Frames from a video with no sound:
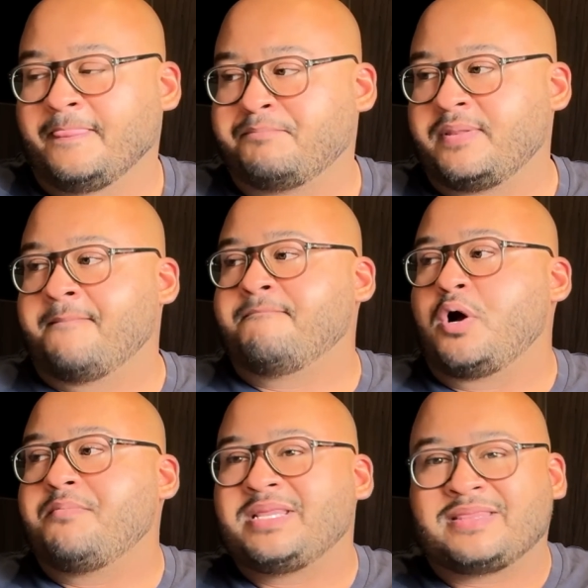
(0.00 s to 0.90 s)
But the
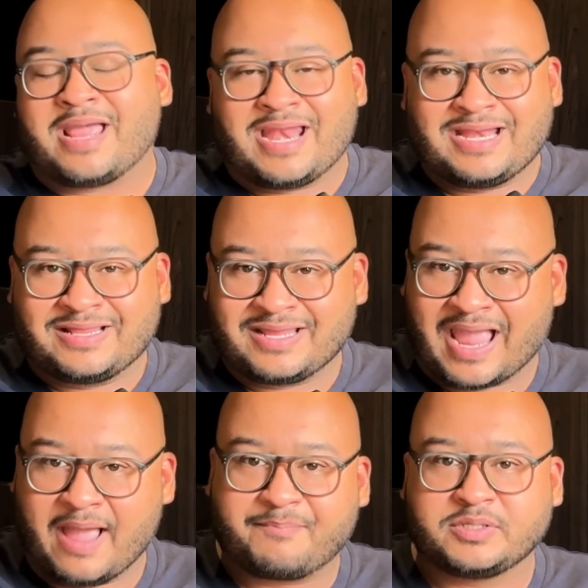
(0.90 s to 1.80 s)
moment that anything
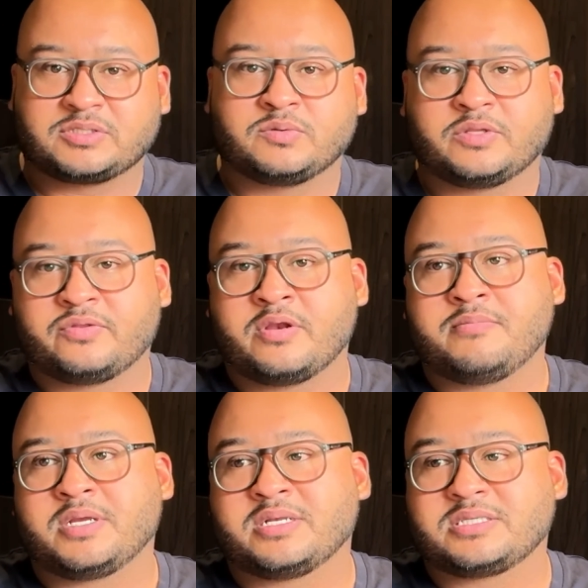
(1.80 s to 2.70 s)
happens to Ethereum,
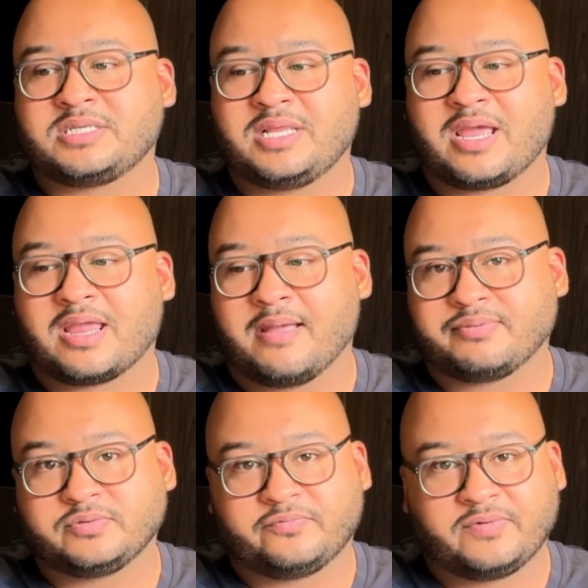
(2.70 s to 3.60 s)
you're going to see that
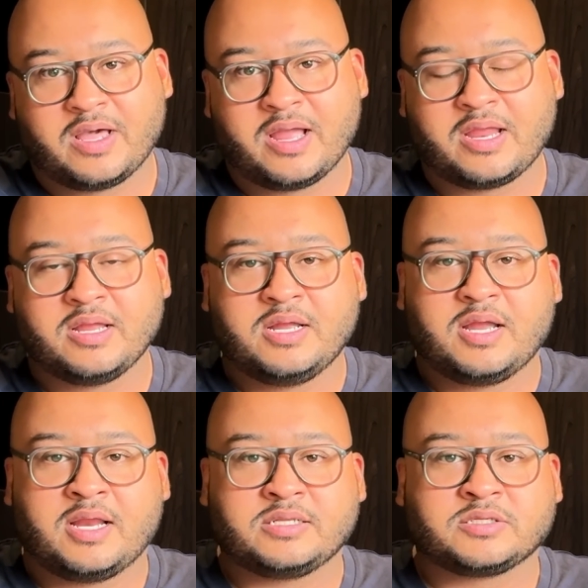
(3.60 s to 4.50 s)
capital fly,
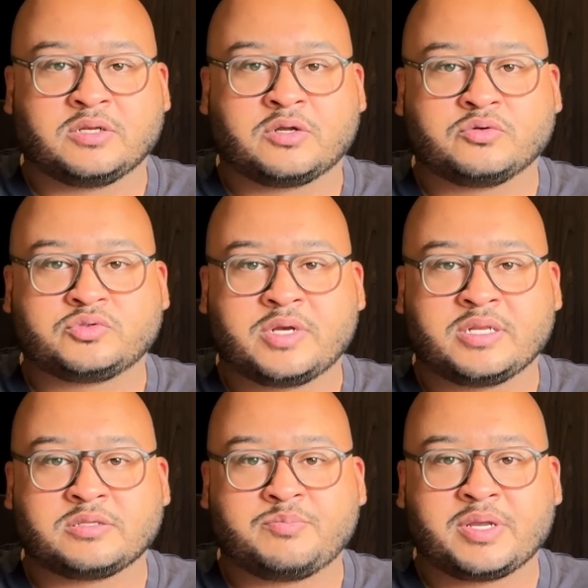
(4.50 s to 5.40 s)
and it's going to go straight
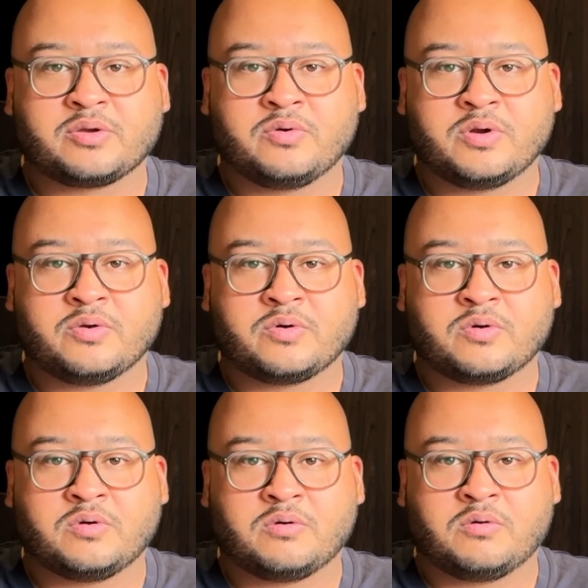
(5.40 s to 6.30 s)
into Bitcoin
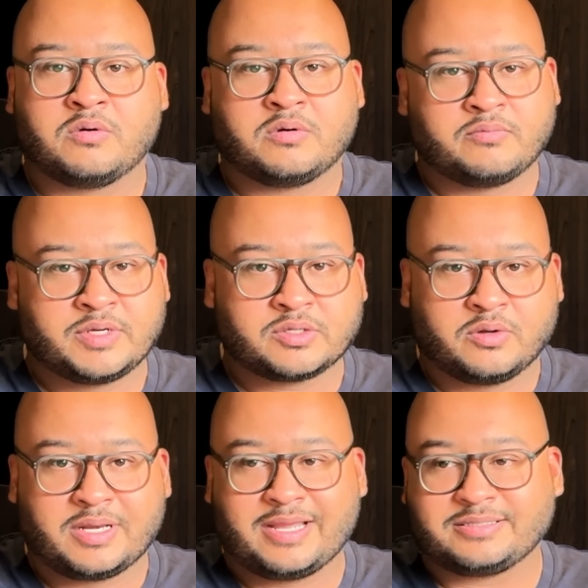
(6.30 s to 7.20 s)
or
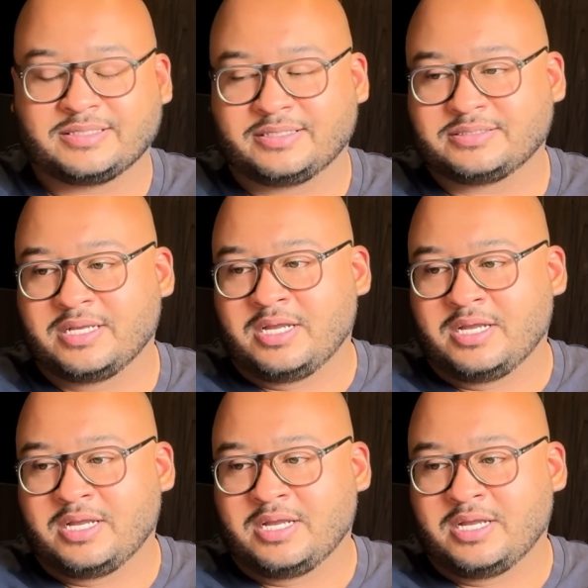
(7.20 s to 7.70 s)
risk-on assets.